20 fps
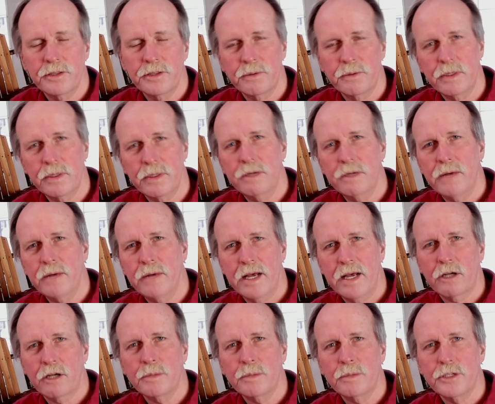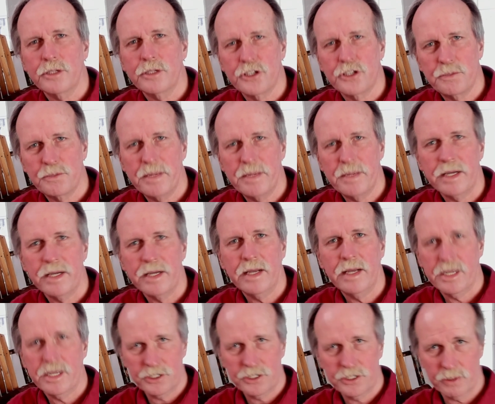Rowe-Ackermann Schmidt
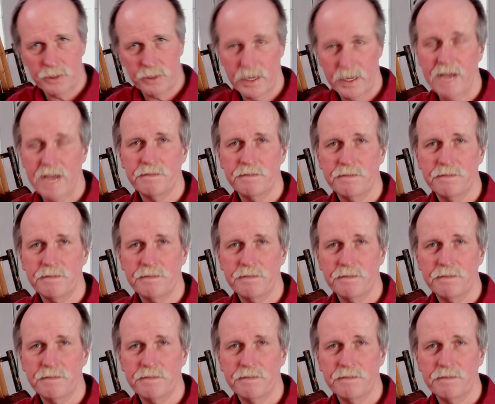astrograph.